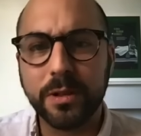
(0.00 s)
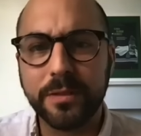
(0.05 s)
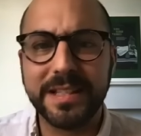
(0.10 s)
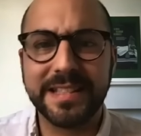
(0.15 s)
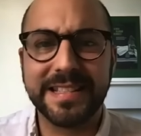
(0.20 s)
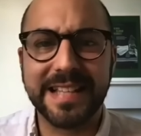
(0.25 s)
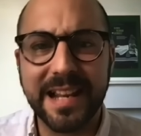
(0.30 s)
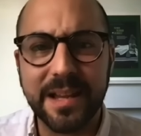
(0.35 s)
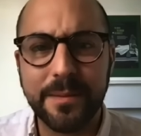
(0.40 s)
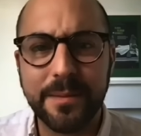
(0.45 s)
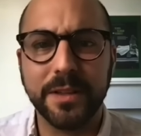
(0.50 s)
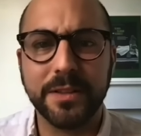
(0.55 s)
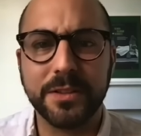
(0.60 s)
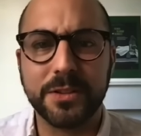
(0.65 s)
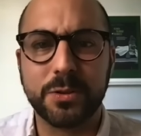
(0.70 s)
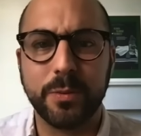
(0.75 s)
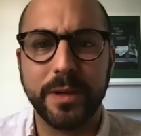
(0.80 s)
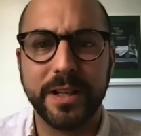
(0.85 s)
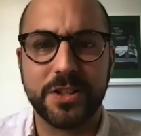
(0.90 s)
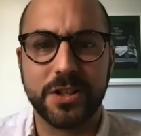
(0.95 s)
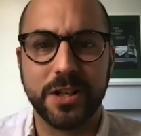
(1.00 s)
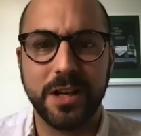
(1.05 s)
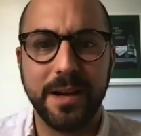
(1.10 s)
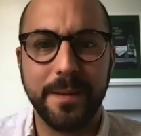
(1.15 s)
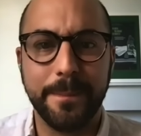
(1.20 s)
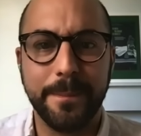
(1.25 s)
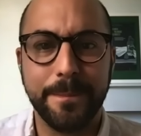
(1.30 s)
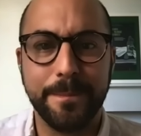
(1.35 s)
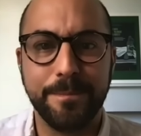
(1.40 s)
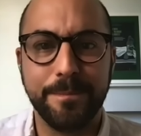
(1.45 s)
of these elements which
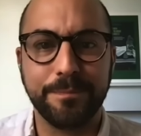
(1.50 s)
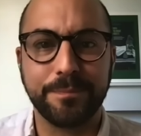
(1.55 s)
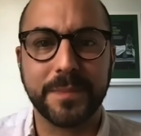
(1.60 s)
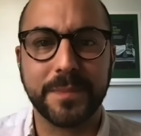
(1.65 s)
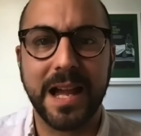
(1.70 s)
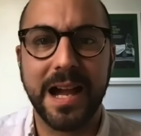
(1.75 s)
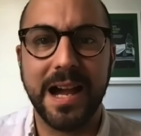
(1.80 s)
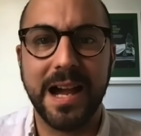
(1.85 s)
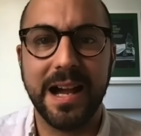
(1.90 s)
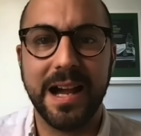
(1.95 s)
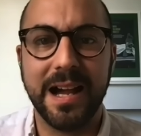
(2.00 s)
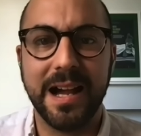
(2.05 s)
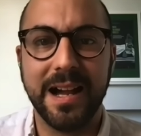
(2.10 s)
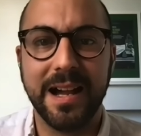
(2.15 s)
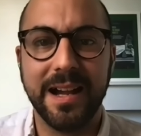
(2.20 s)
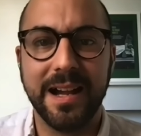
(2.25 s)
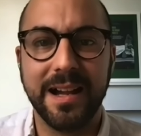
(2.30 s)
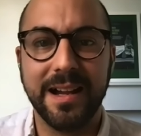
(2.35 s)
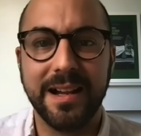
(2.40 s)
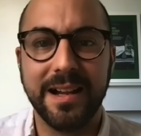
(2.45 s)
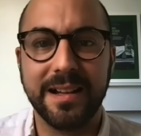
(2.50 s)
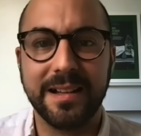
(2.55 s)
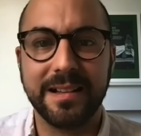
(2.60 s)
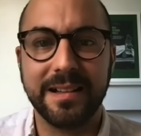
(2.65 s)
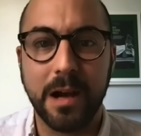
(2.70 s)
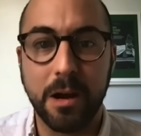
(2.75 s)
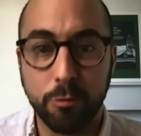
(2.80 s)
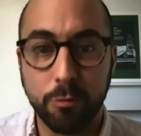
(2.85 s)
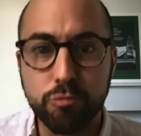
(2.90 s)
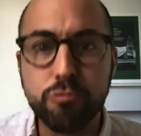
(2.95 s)
um, uh,
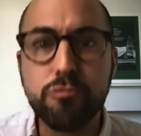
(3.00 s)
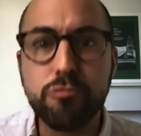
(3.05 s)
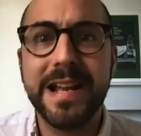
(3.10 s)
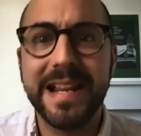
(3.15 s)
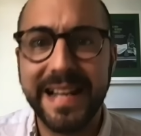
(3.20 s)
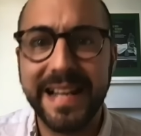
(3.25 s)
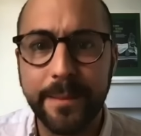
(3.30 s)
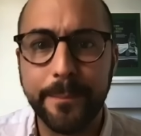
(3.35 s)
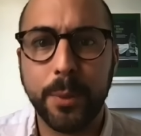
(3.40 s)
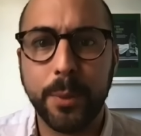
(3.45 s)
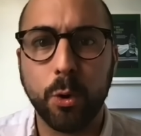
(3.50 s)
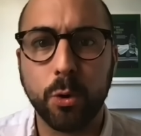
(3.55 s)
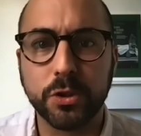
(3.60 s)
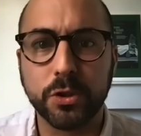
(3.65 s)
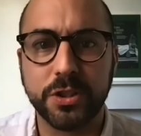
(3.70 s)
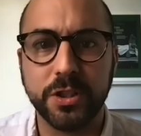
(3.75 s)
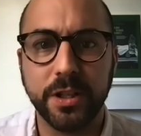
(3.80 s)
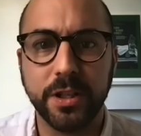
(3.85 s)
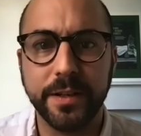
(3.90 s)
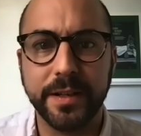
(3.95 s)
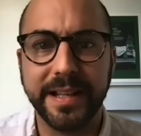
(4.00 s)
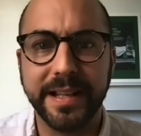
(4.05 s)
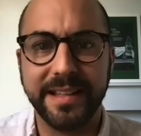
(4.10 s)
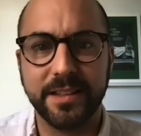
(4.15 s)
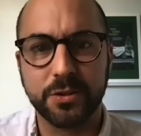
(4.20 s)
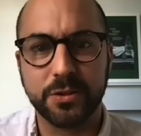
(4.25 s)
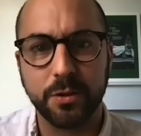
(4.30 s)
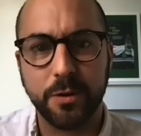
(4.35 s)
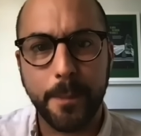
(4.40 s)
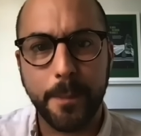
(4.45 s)
are really important in
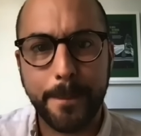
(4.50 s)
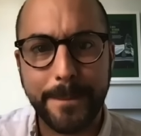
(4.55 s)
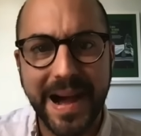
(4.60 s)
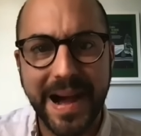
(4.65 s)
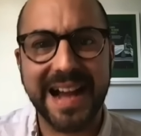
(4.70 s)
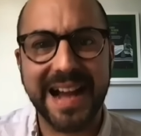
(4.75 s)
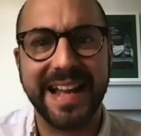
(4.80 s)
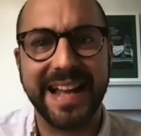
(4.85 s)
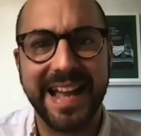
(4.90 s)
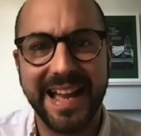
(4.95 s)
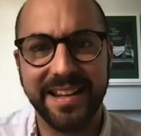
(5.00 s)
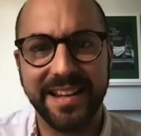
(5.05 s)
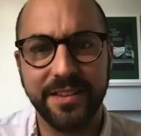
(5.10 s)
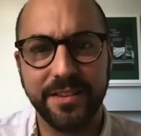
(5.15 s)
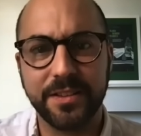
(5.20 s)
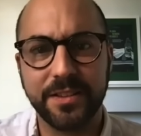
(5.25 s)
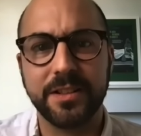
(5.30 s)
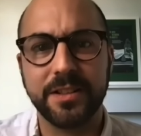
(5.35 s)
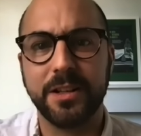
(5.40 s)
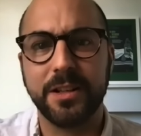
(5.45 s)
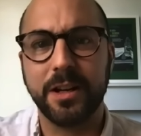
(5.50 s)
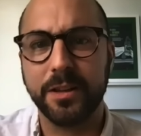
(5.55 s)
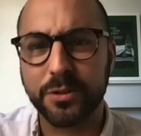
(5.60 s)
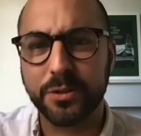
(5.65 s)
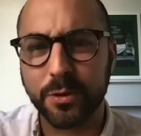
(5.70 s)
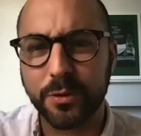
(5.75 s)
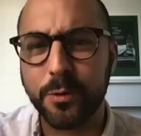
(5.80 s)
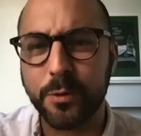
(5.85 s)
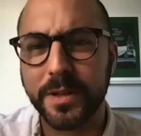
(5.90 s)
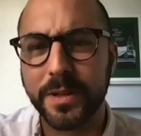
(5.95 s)
the sort of back end you know the
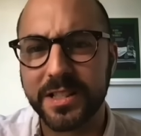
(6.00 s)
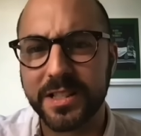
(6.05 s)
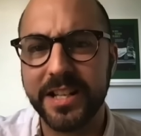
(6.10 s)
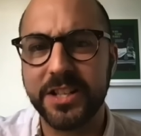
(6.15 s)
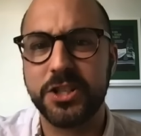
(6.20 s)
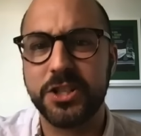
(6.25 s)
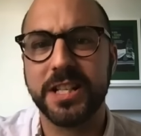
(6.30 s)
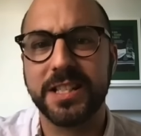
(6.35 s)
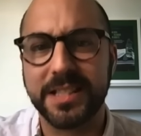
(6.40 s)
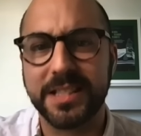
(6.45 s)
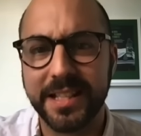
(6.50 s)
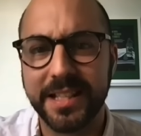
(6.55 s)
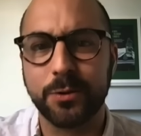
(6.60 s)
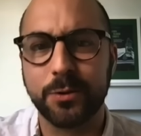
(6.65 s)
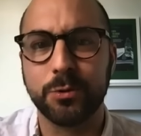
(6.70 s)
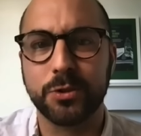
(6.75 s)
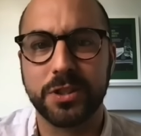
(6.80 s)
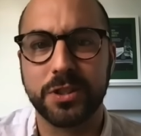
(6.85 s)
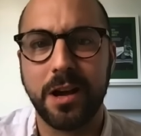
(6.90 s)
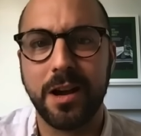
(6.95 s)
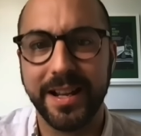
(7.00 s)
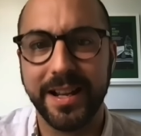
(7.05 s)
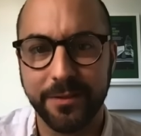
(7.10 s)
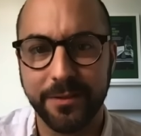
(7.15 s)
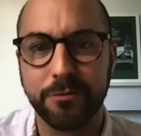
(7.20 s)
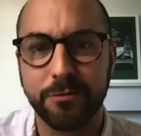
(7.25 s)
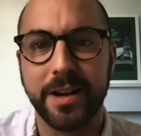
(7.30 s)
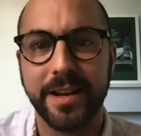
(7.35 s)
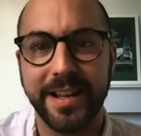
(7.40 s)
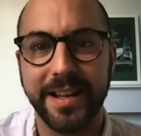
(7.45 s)
sort of almost logistical side
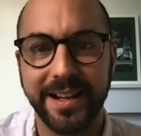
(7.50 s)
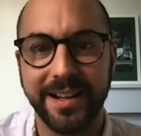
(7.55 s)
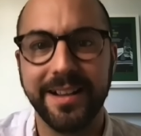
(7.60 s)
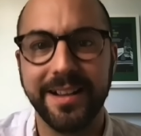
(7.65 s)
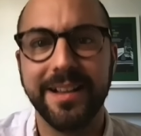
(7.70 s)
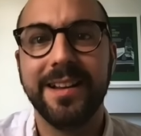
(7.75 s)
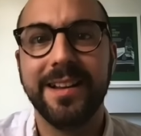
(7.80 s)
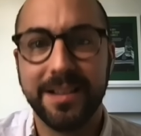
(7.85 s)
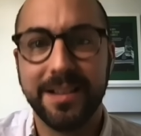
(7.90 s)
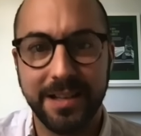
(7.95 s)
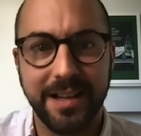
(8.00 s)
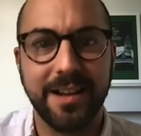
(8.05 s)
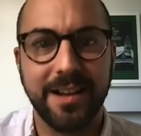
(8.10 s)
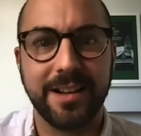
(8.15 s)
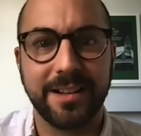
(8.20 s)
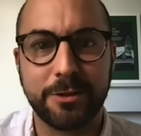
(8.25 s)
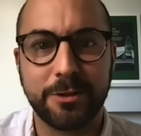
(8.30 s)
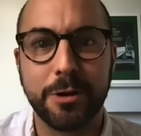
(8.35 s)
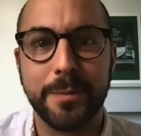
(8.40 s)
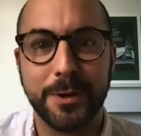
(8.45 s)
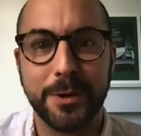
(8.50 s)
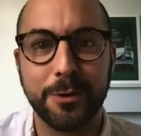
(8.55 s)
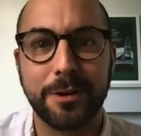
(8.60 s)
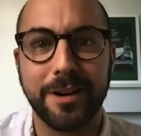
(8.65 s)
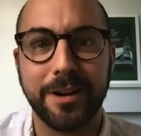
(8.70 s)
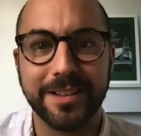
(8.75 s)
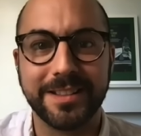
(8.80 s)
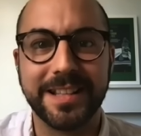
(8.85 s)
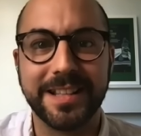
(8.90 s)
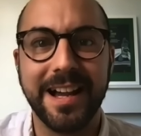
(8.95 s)
of running a criminal
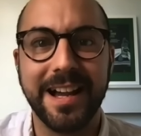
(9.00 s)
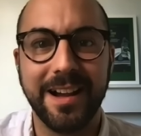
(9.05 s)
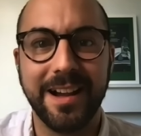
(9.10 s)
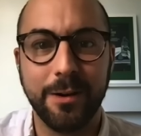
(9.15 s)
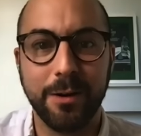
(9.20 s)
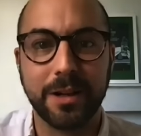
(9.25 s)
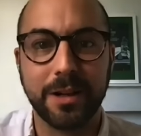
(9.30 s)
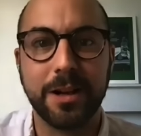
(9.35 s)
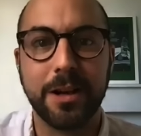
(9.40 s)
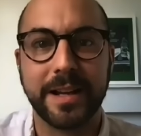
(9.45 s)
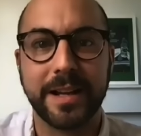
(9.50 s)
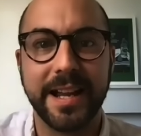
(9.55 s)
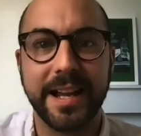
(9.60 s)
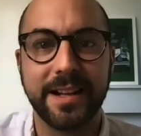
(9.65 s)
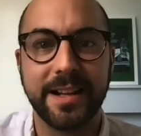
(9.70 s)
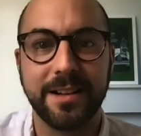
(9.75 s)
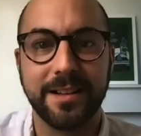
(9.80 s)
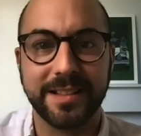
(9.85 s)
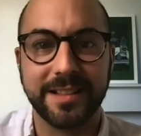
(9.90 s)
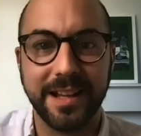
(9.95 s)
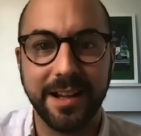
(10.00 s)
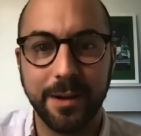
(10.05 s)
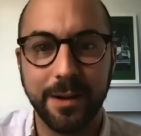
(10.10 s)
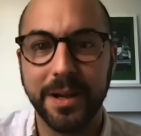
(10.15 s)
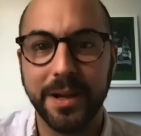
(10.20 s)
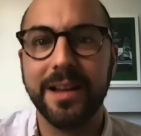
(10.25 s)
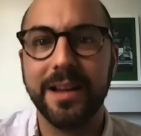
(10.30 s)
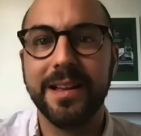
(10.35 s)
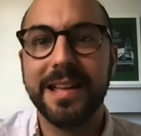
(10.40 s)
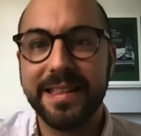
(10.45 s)
cartel or cocaine cartel
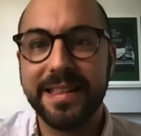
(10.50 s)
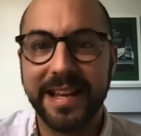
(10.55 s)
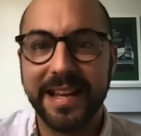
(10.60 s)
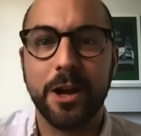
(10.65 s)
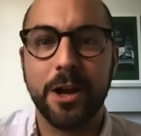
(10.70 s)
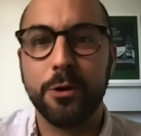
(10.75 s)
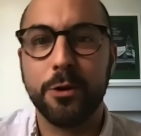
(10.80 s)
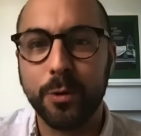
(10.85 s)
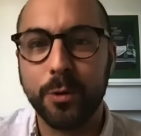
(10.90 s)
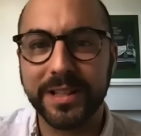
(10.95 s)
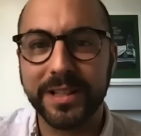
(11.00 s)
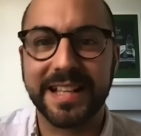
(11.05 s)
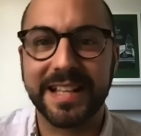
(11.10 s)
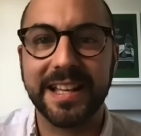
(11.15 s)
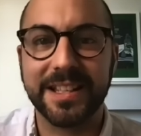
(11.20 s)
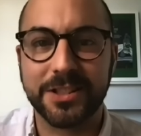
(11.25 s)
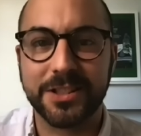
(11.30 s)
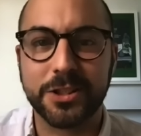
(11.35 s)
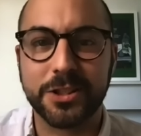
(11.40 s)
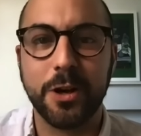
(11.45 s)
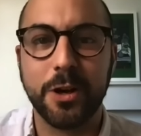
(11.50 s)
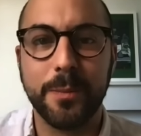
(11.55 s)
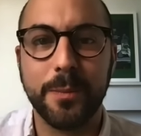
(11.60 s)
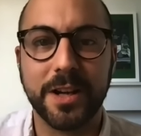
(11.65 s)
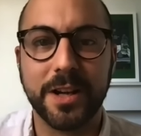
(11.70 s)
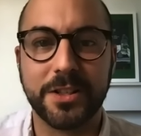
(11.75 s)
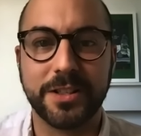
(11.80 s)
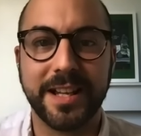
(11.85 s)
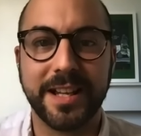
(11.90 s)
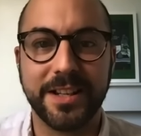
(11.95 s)
but they don't always get so
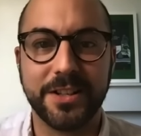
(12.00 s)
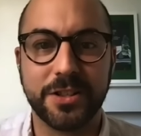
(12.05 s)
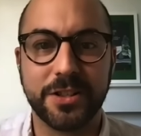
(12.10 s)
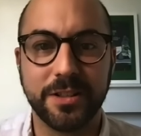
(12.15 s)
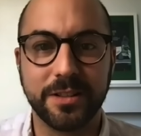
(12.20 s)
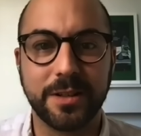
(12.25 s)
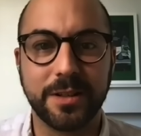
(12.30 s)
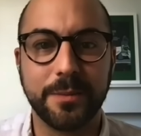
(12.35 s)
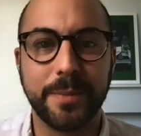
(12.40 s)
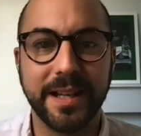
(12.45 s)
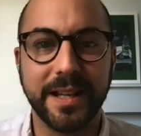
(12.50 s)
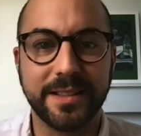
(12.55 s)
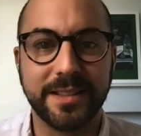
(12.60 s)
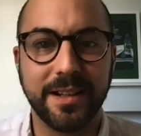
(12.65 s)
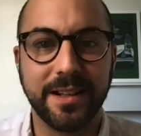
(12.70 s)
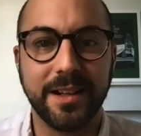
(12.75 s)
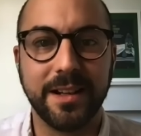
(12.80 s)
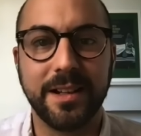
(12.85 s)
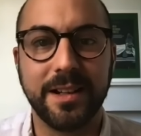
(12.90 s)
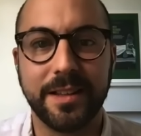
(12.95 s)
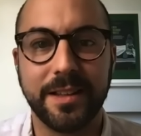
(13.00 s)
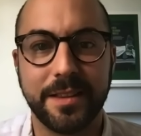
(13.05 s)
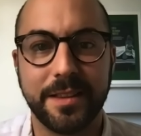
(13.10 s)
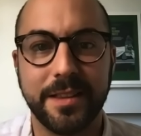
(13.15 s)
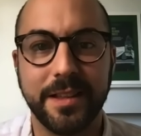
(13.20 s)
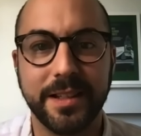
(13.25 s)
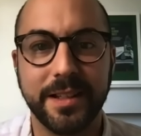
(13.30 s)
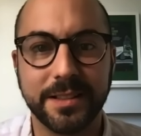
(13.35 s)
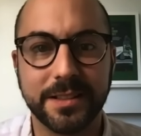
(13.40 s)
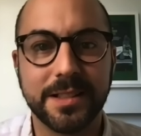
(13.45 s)
much attention compared to other
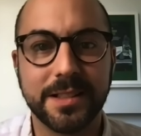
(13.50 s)
things